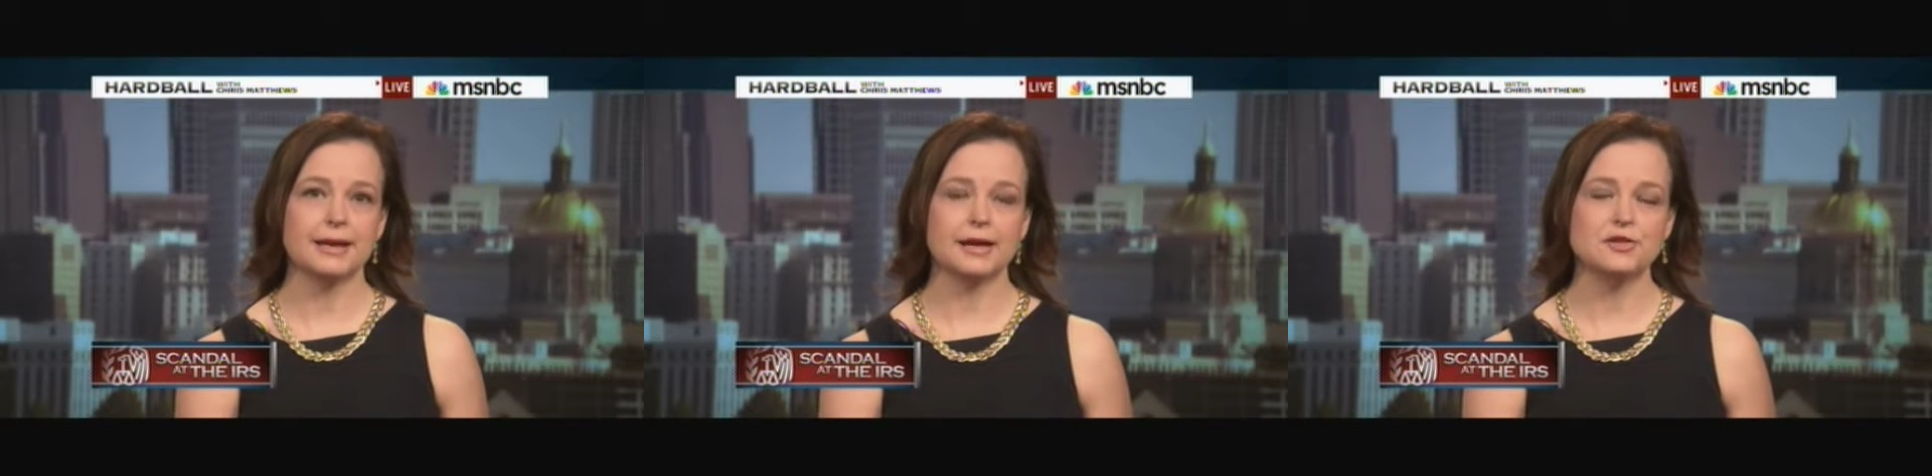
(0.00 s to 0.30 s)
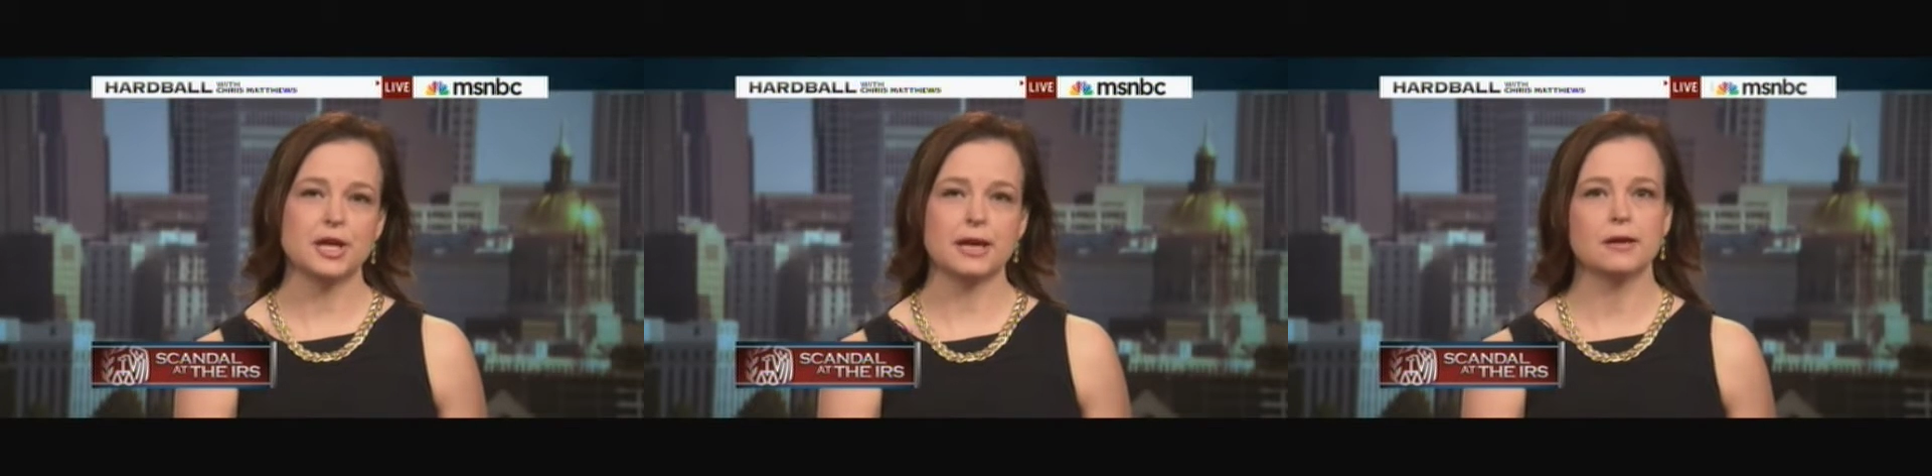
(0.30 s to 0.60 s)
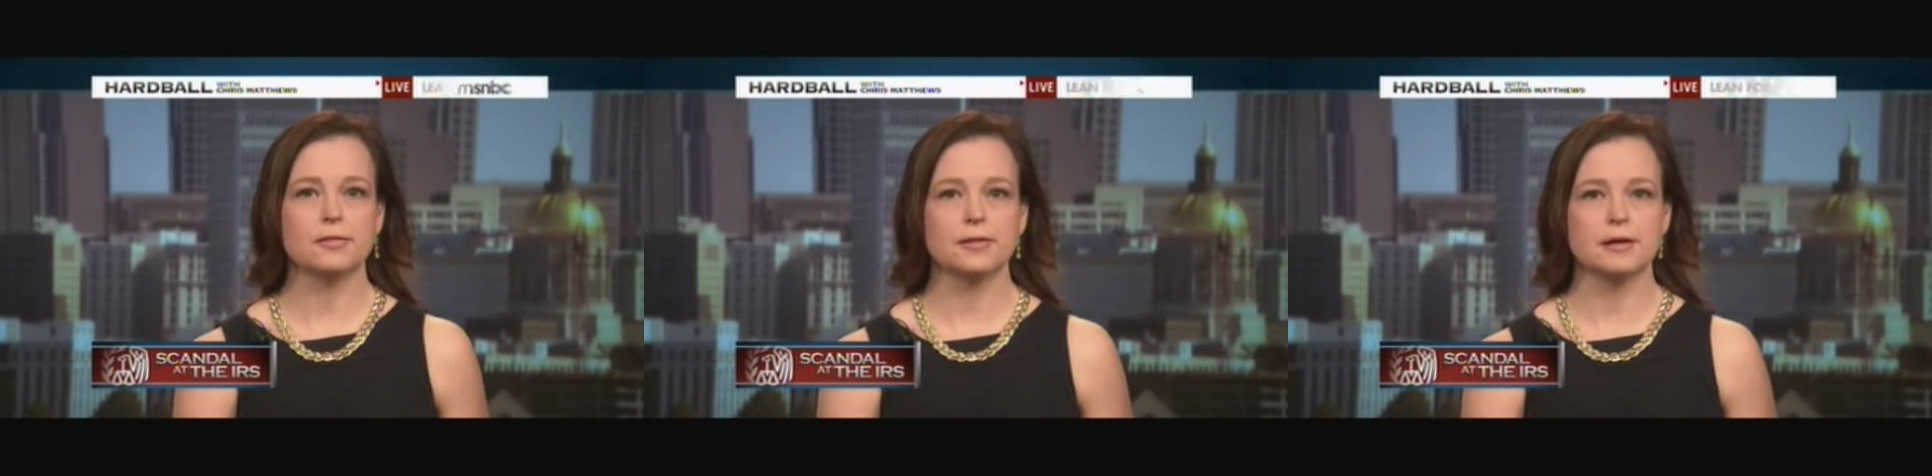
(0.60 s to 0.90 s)
can
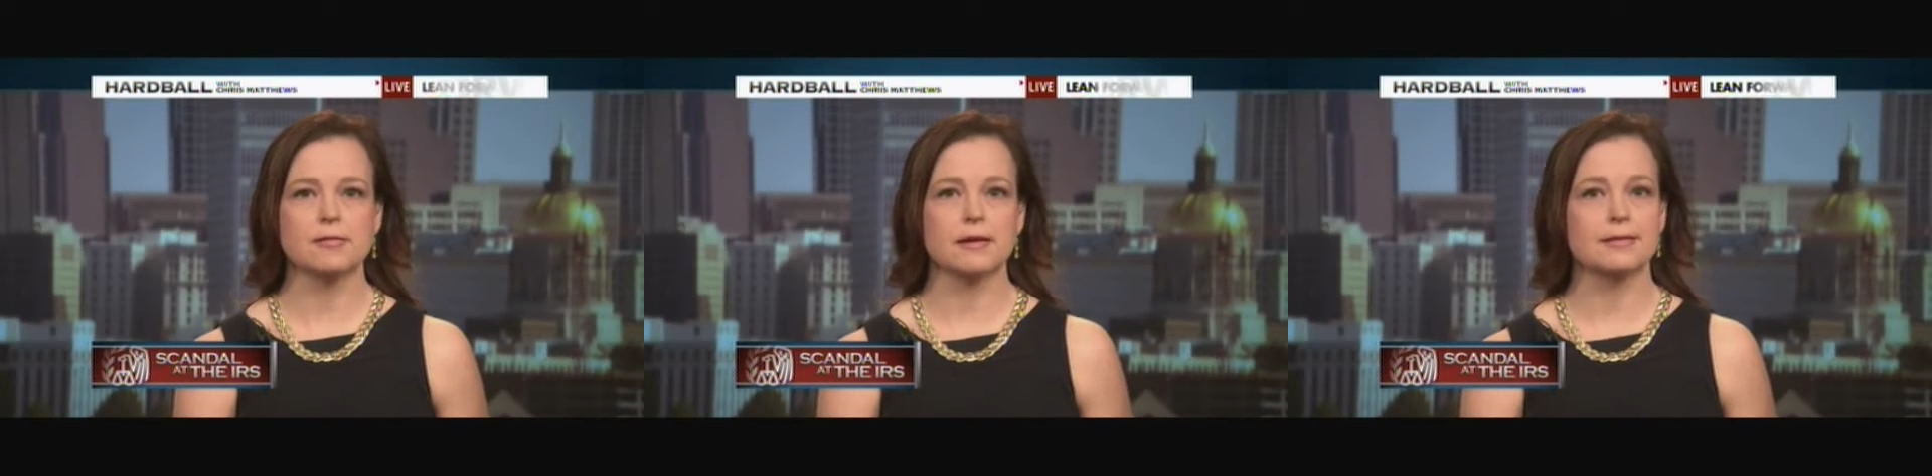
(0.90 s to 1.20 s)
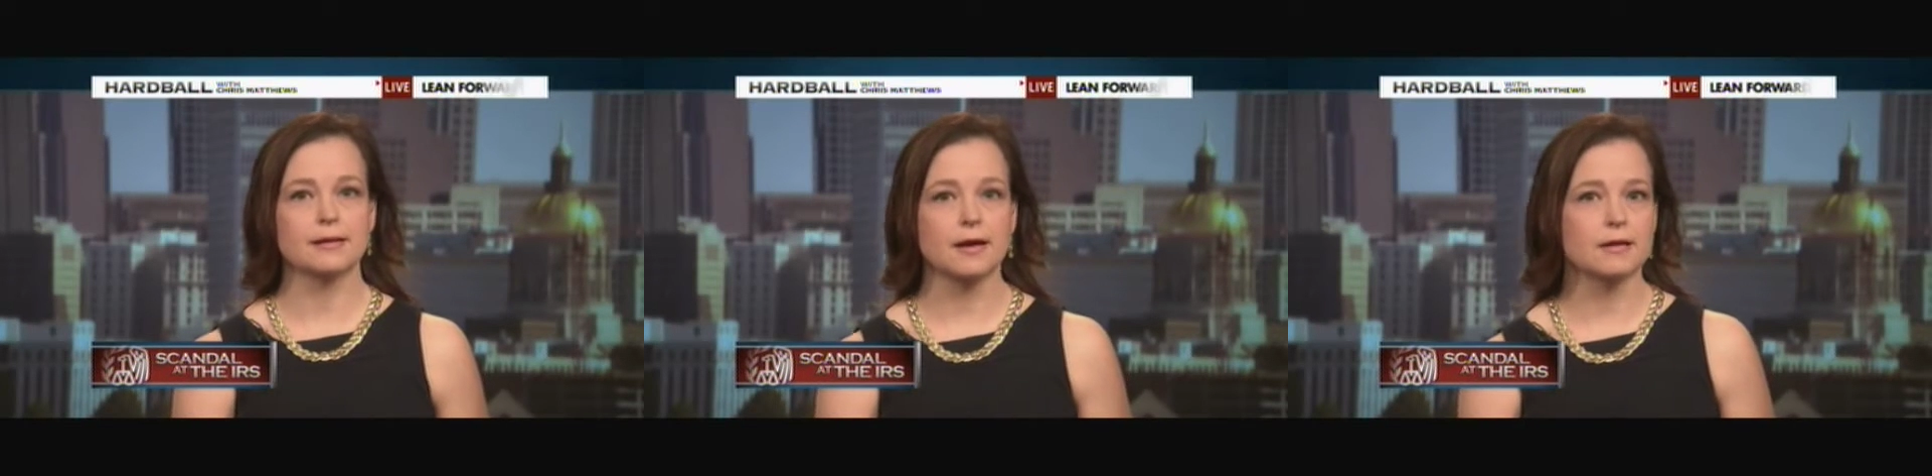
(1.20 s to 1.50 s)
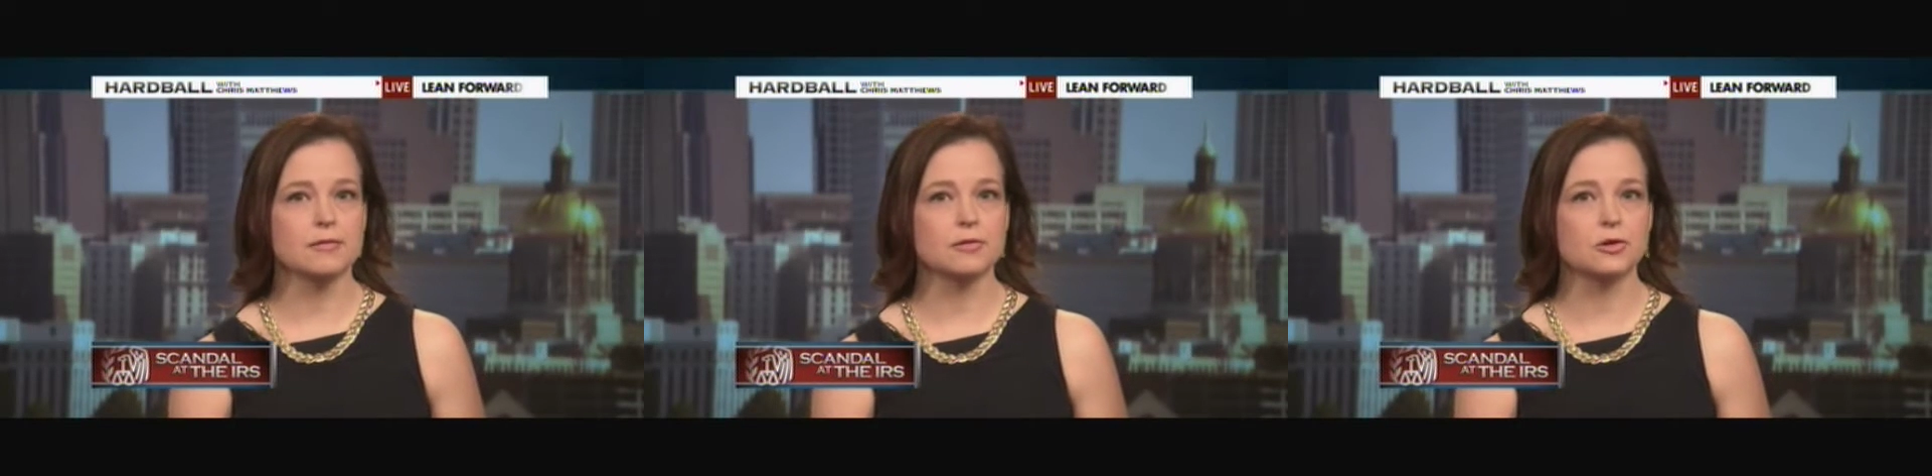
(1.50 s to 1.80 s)
educate on things like the
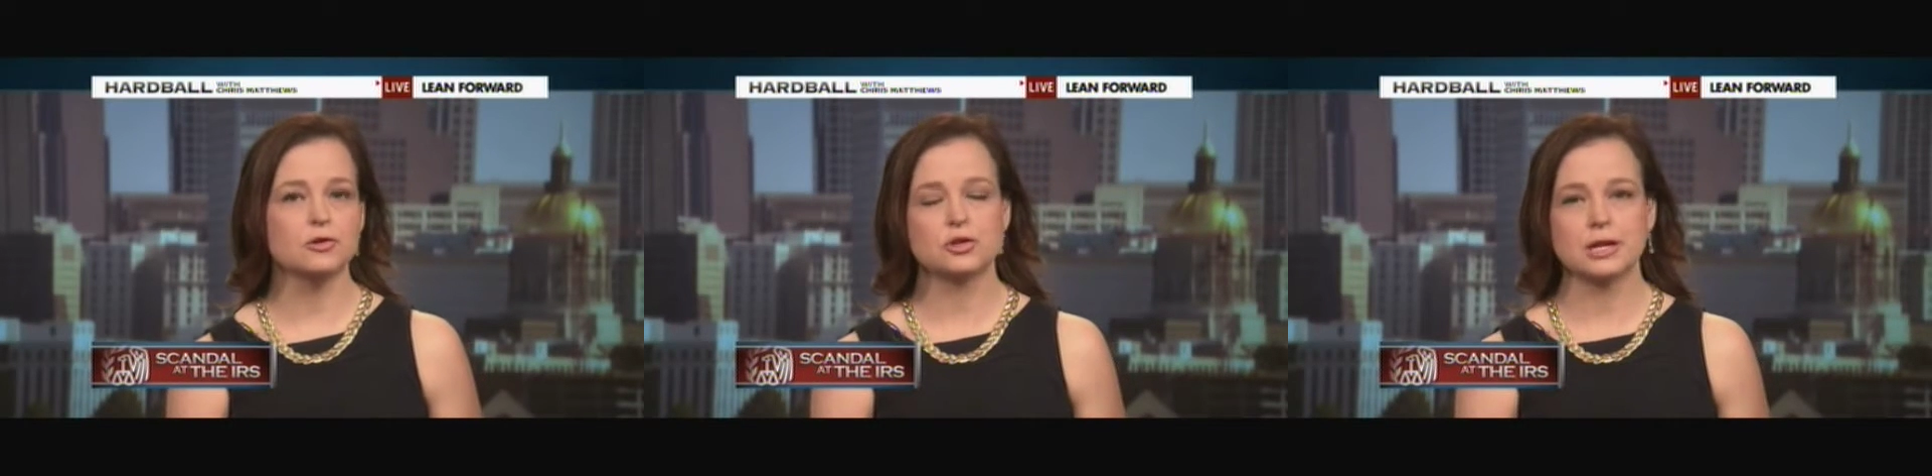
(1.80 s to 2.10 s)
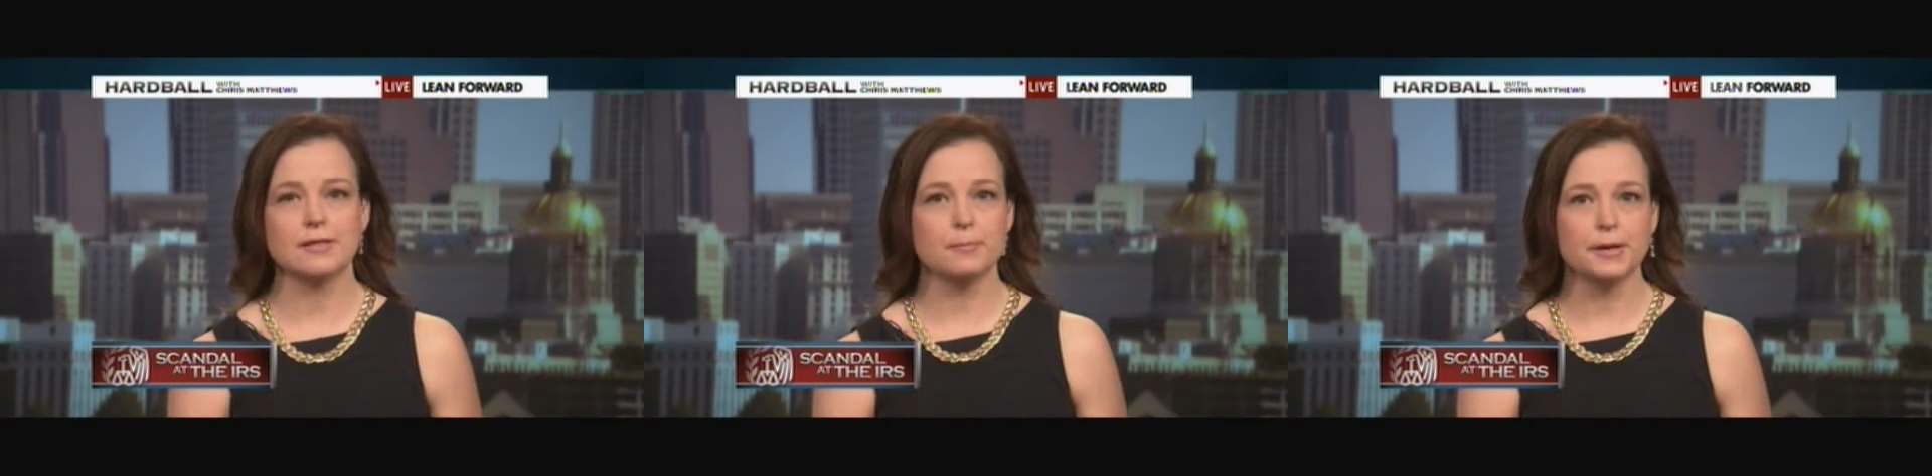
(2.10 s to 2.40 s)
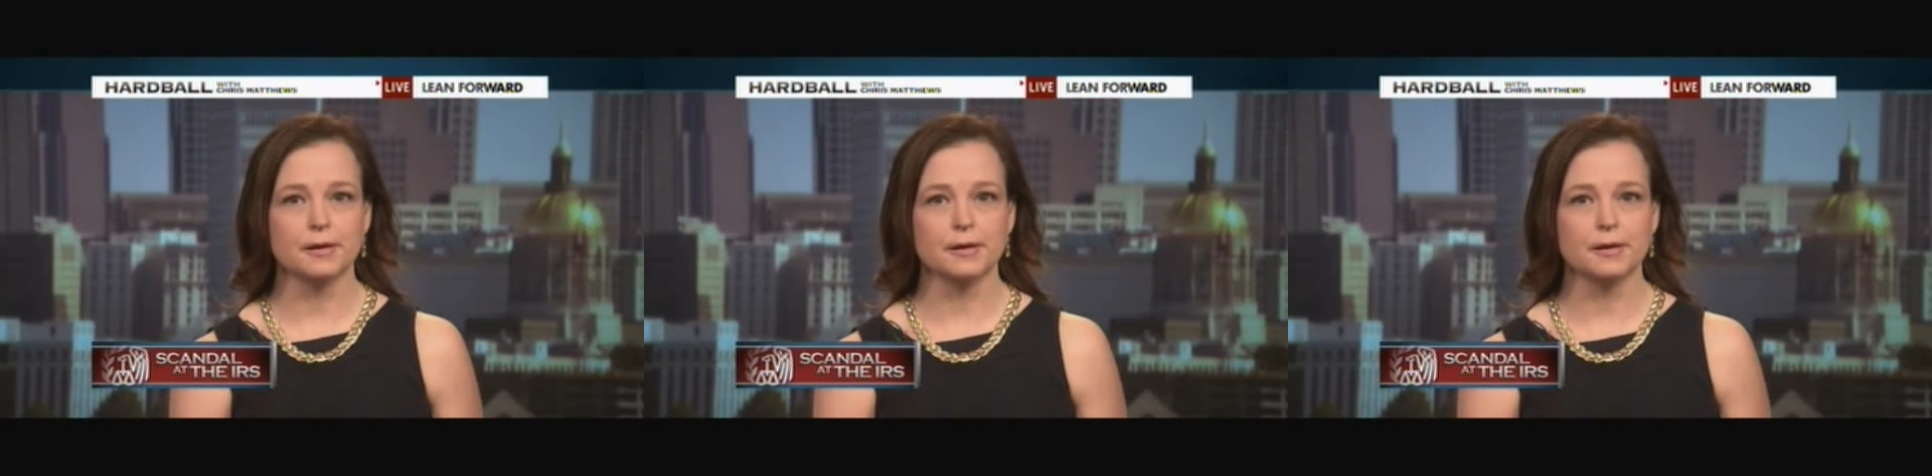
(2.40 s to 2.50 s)
Constitution and the right.